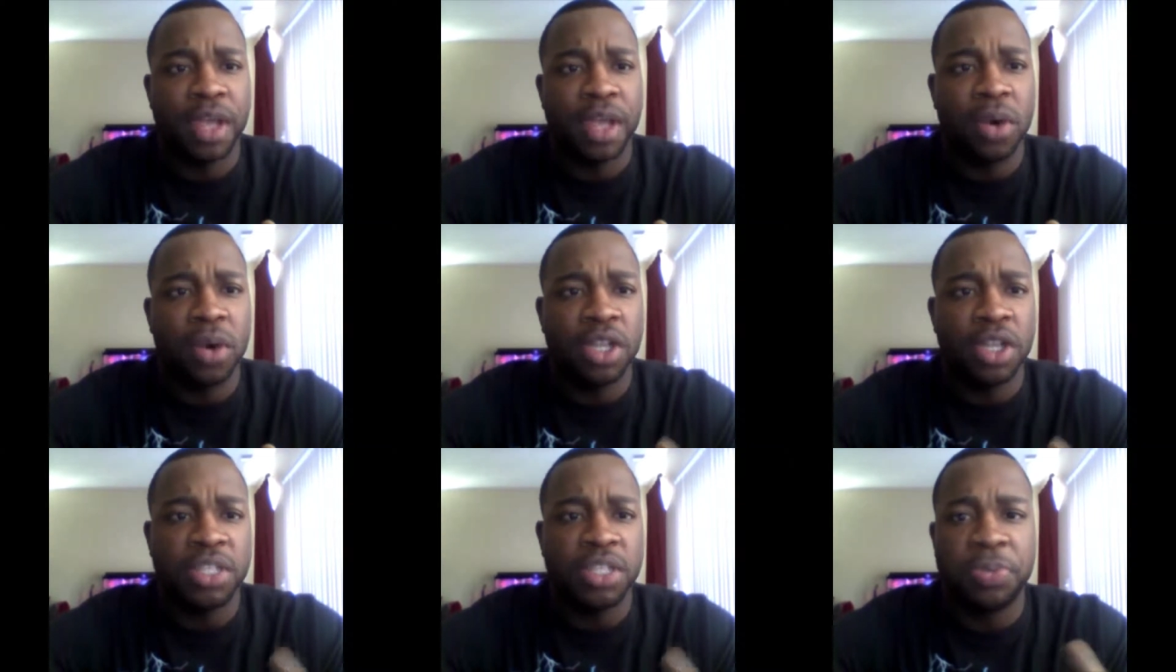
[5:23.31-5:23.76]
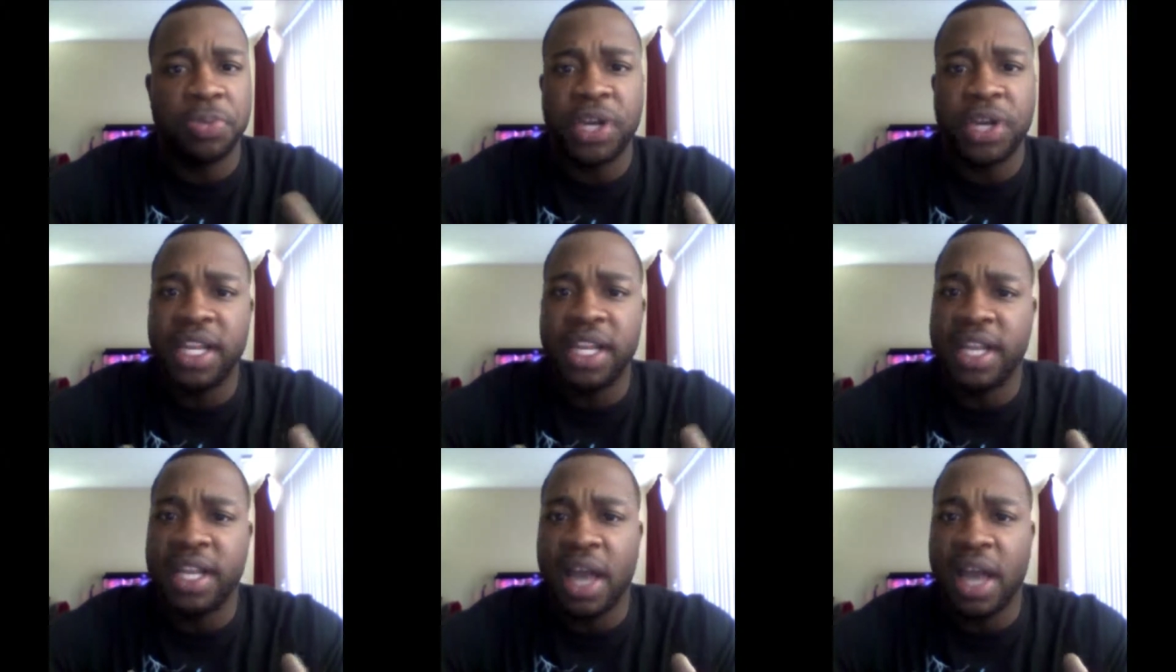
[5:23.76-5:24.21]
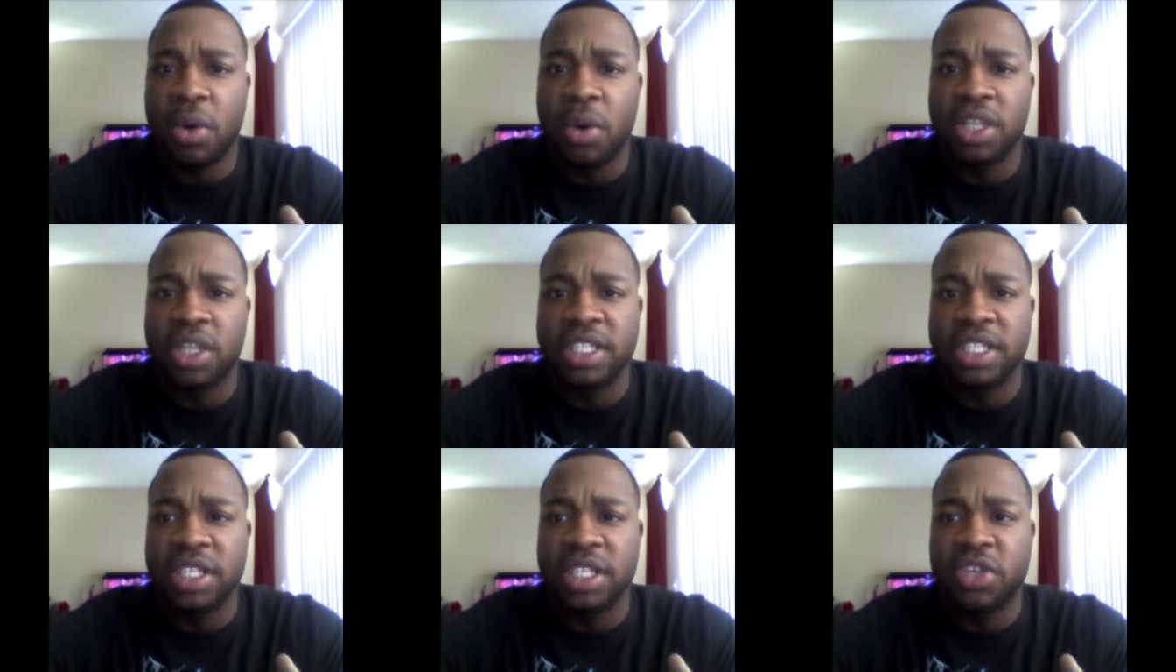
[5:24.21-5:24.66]
I wanted to put it in, I
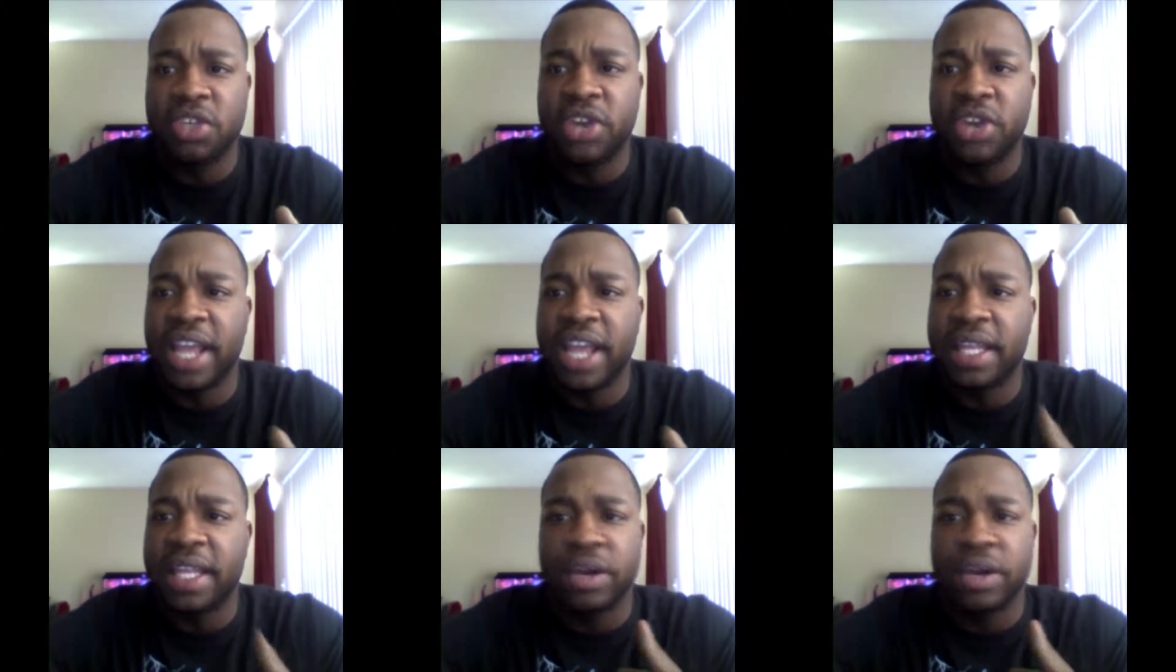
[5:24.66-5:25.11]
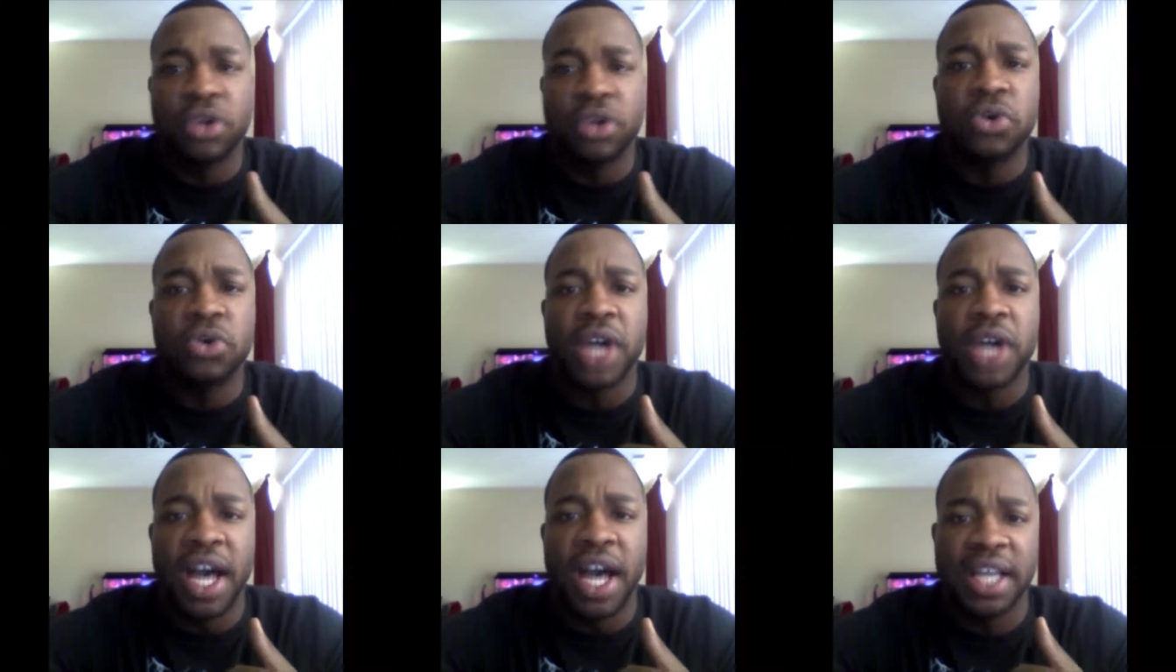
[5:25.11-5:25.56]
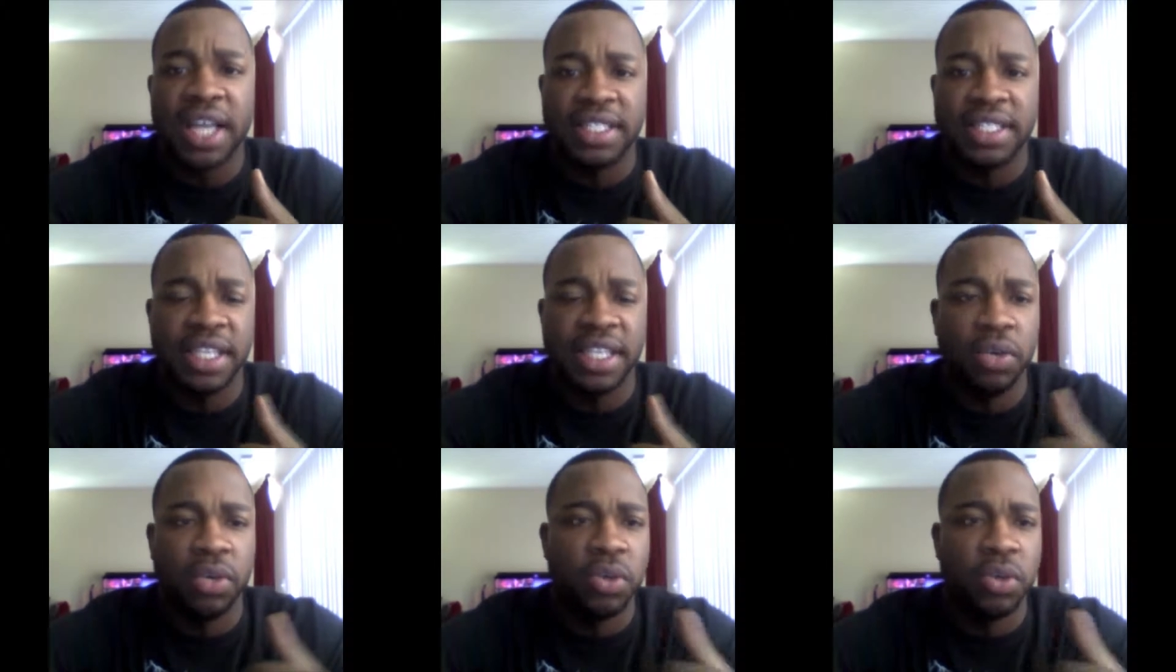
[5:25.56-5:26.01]
wanted to create lyrical
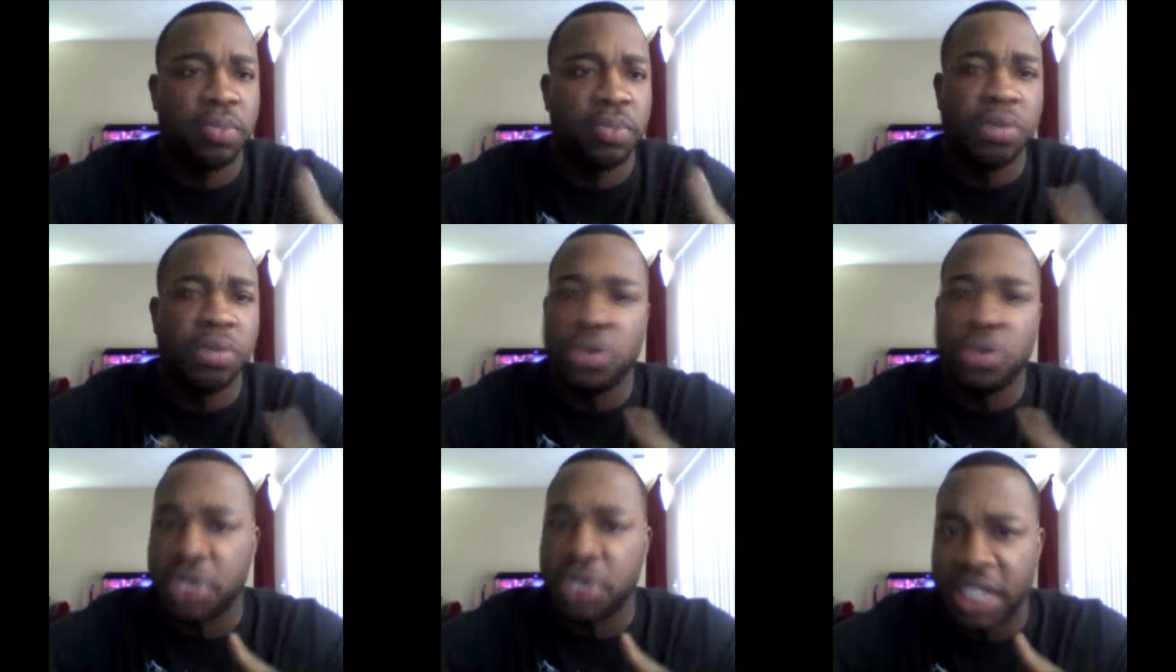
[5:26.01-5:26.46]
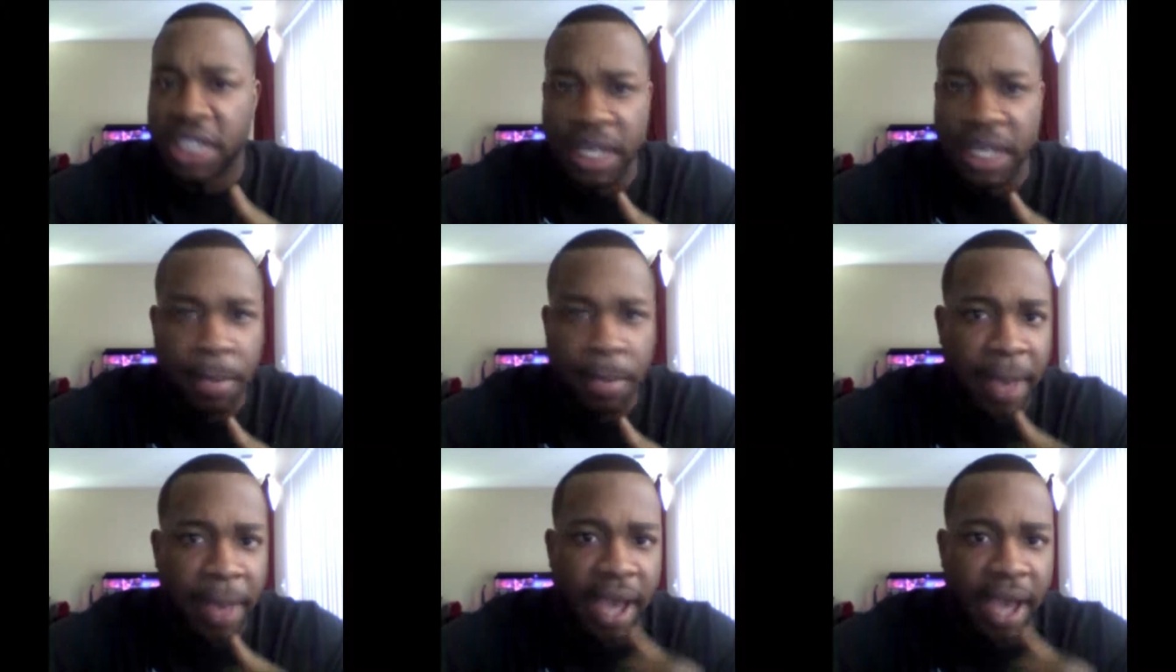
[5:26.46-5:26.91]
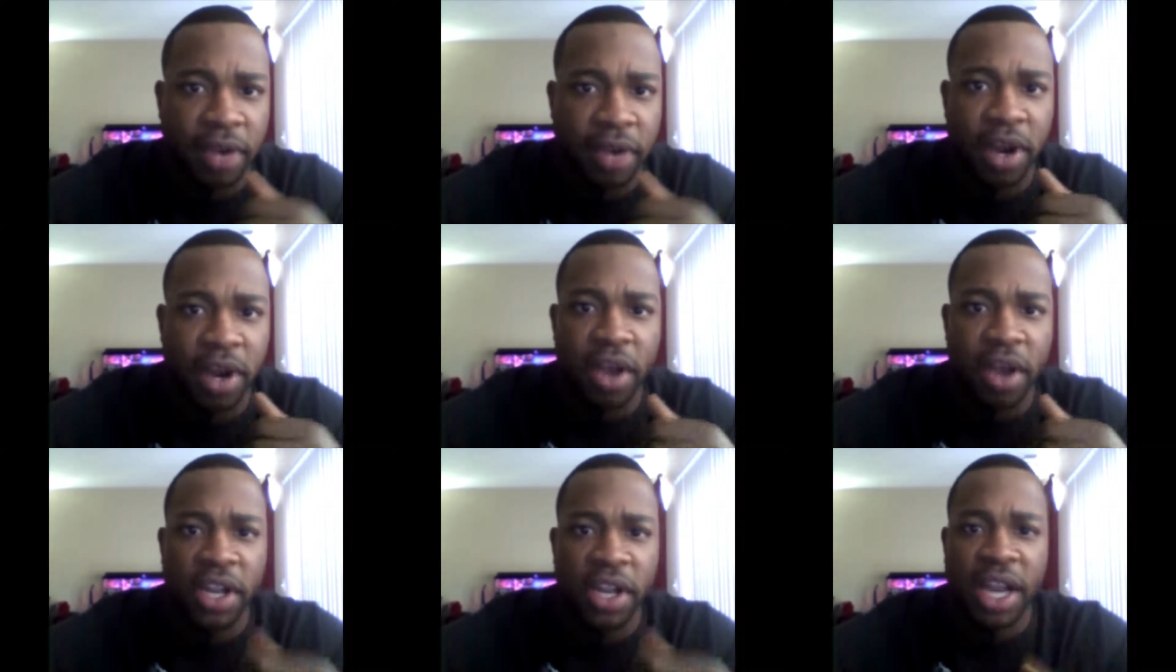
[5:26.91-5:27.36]
content with music in the
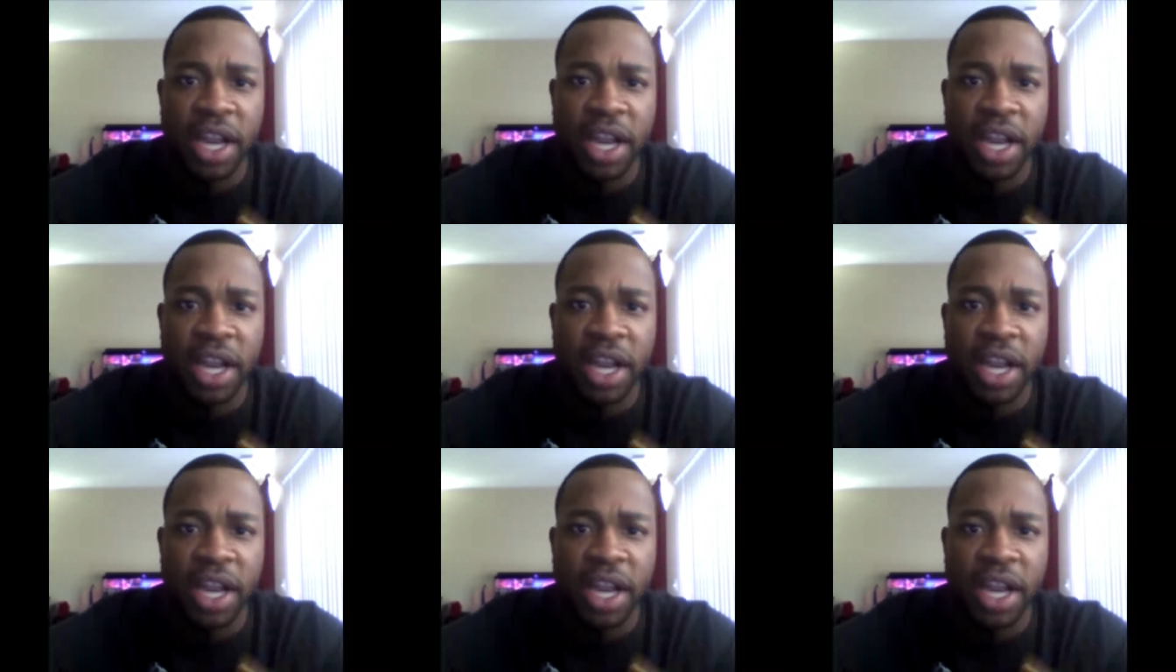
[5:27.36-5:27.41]
background,